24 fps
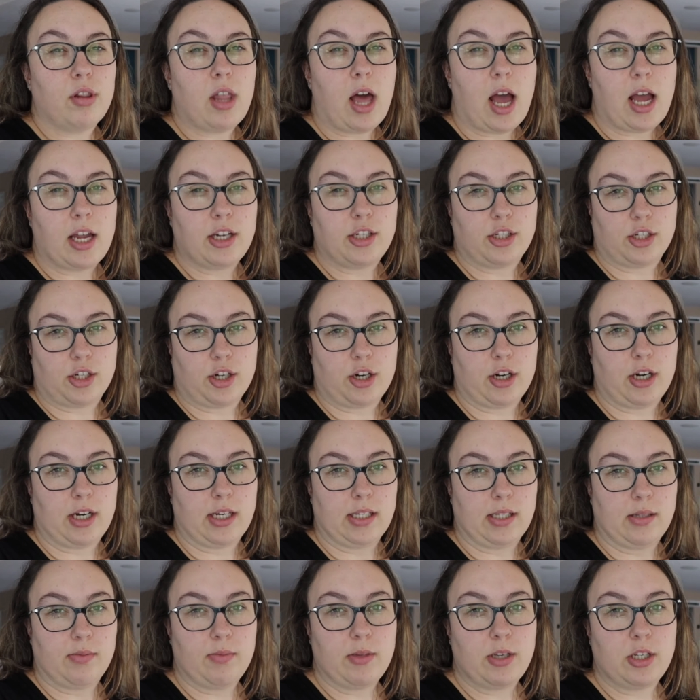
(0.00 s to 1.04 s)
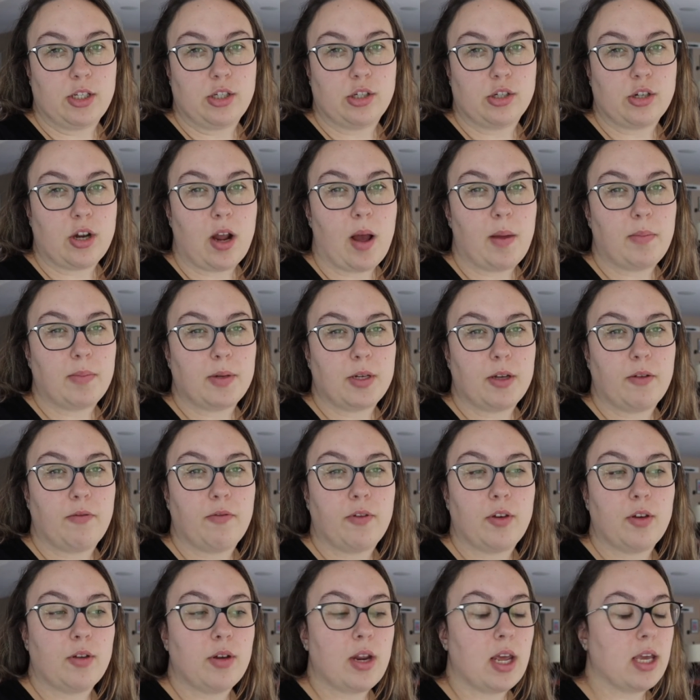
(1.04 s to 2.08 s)
Lush Christmas dropped a
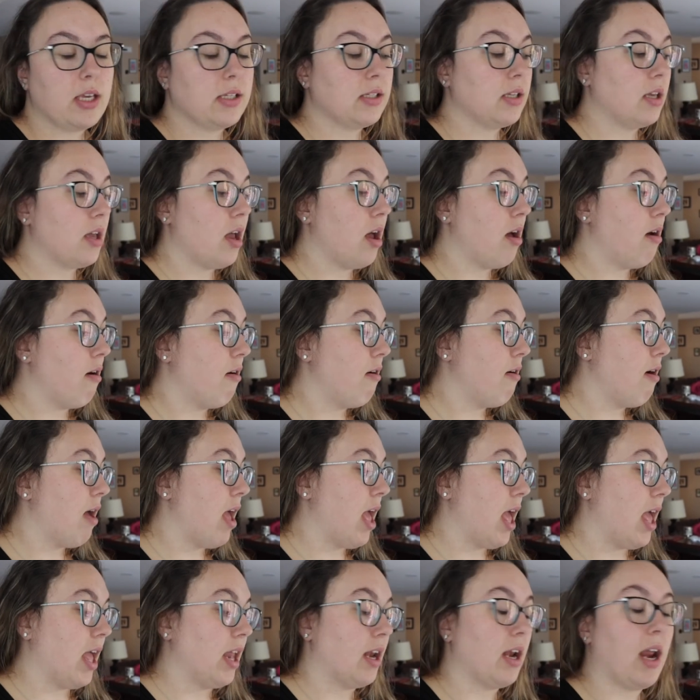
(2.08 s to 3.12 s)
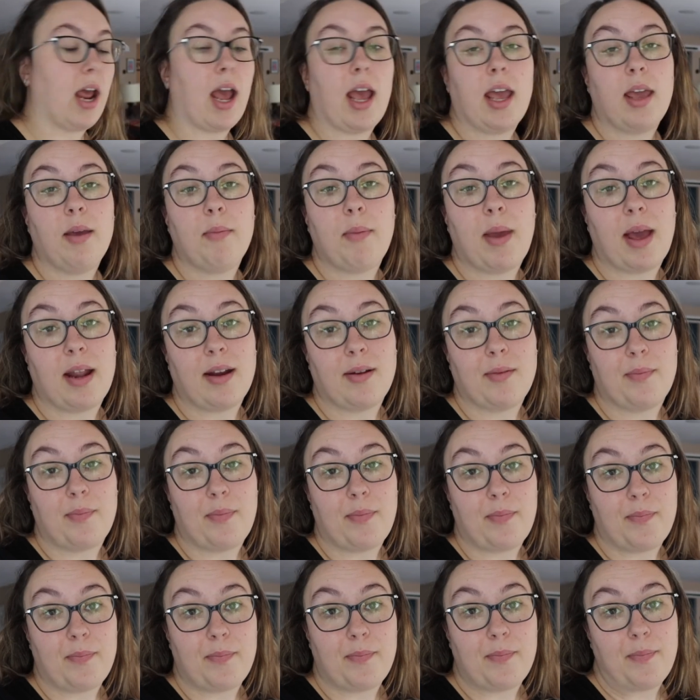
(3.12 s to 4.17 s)
few days ago, and I am out of
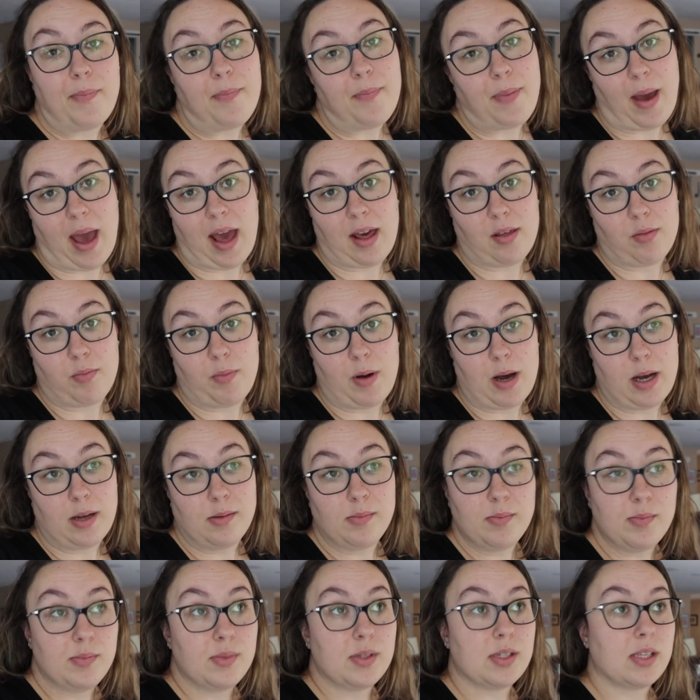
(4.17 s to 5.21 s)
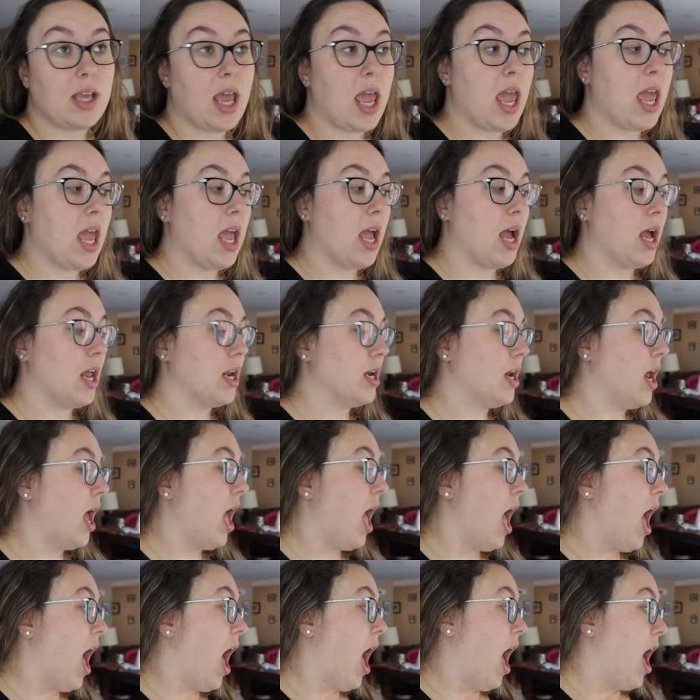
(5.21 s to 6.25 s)
bath bombs, and
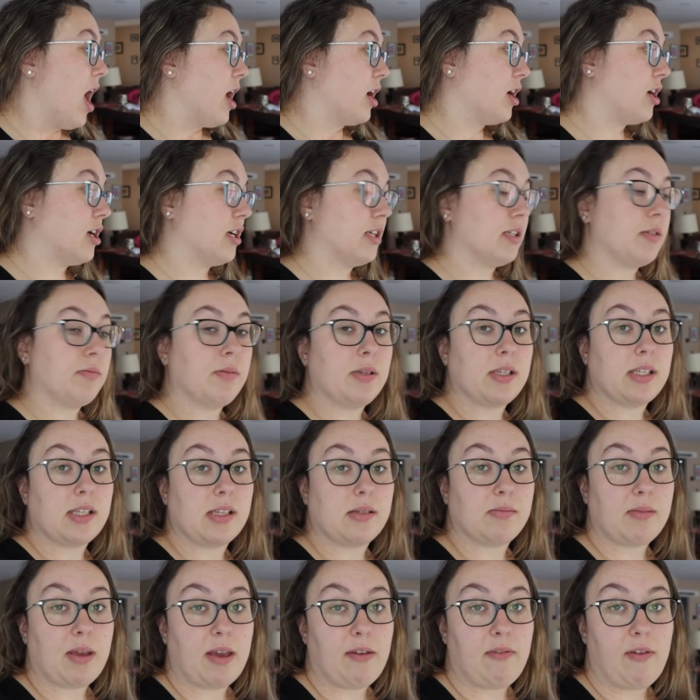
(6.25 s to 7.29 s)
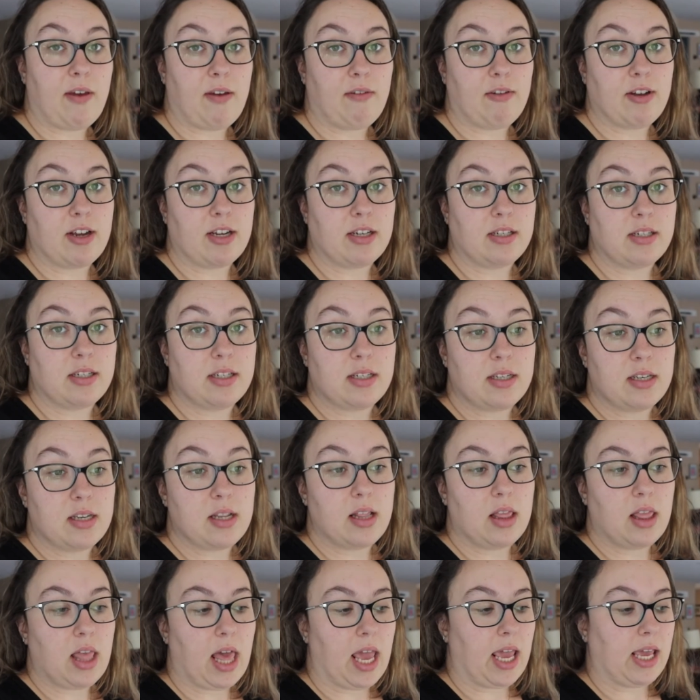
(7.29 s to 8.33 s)
Christmas is my favorite
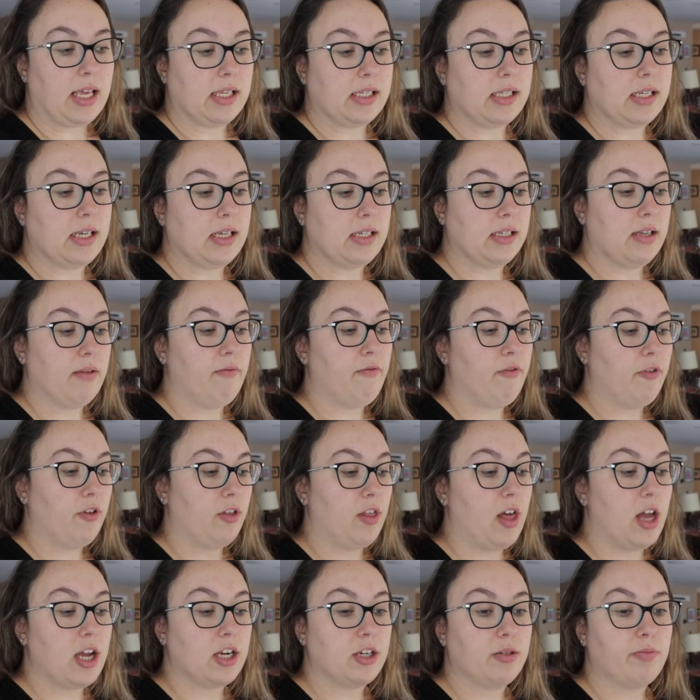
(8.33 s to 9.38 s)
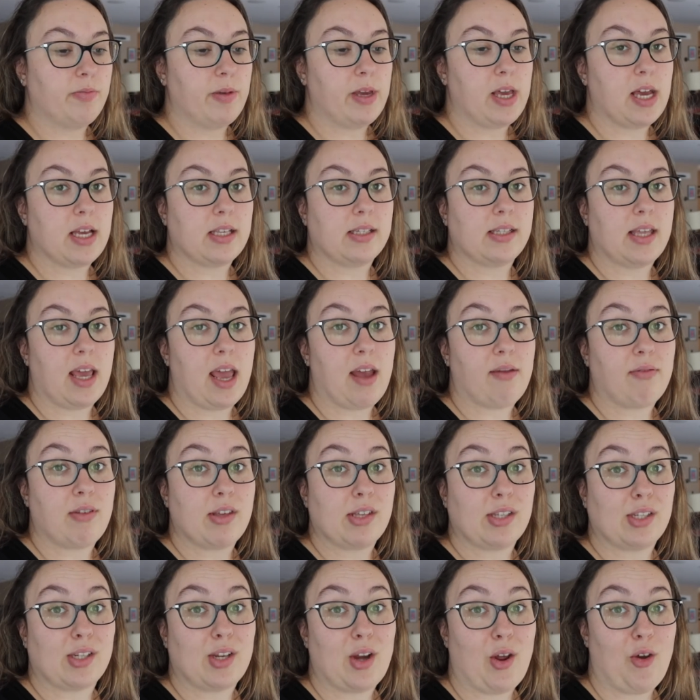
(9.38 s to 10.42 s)
like season for Lush because they have the
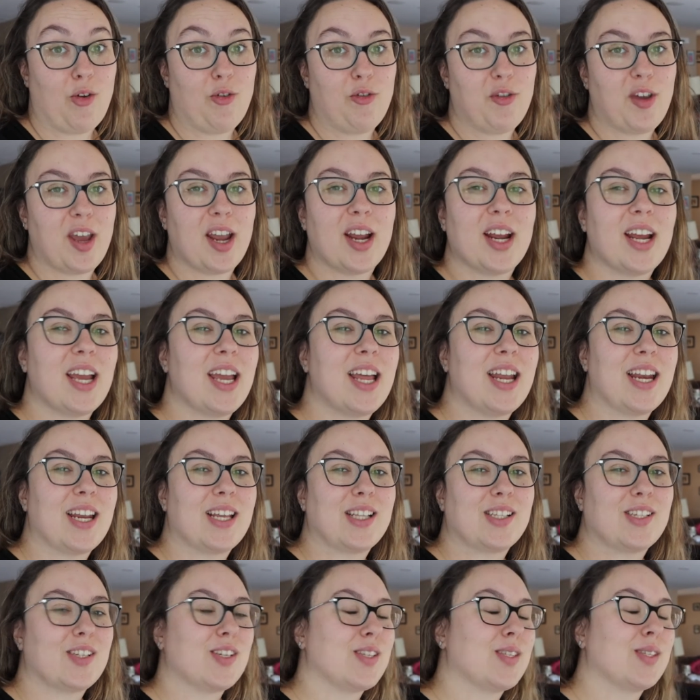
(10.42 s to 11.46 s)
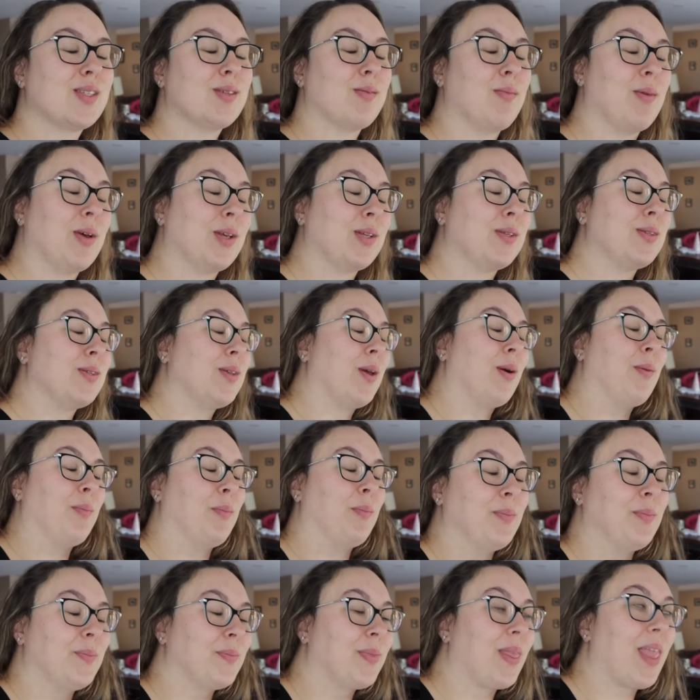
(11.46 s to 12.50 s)
Snow Fairy and it just smells
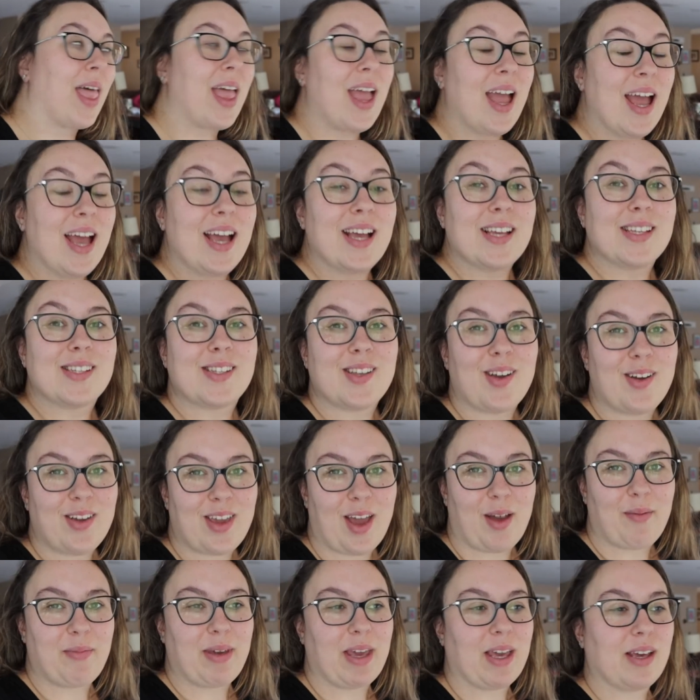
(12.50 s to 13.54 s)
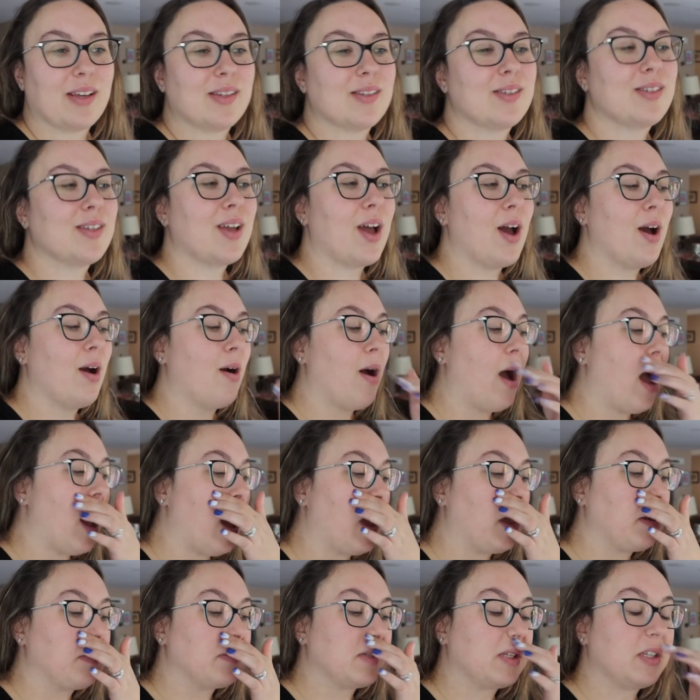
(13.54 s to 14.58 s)
so so yummy. So
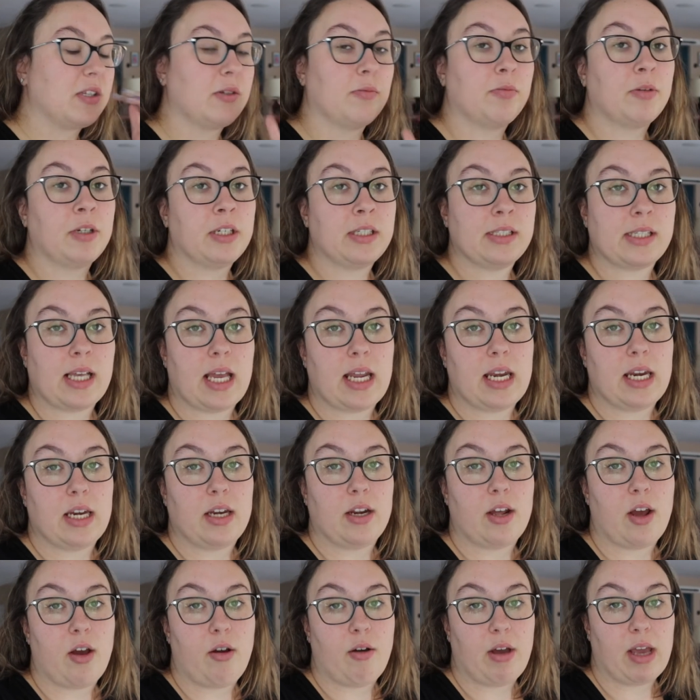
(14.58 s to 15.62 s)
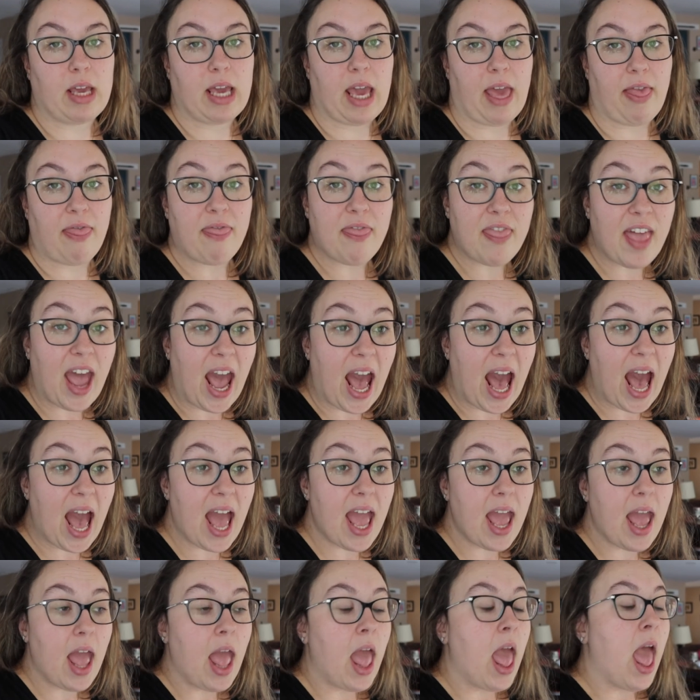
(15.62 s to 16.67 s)
I'm super excited to go and get that,
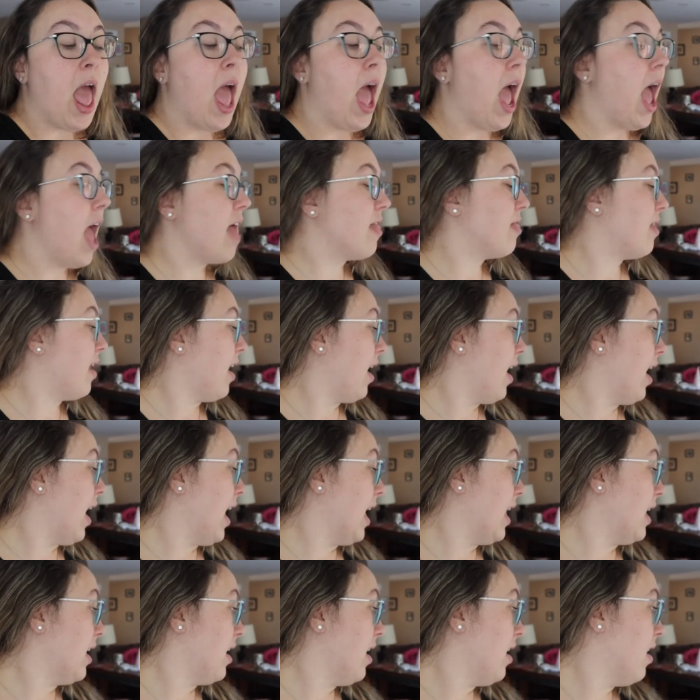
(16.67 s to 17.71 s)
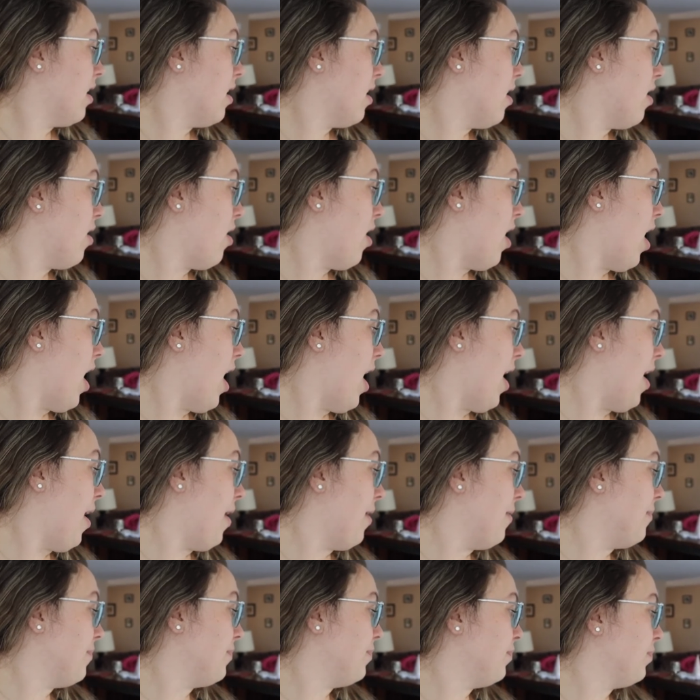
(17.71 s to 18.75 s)
and then
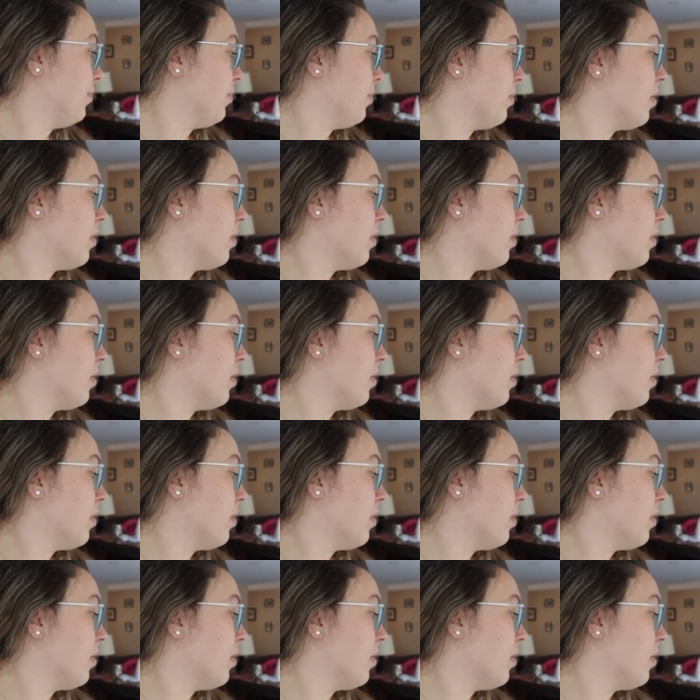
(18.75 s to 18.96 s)
Um,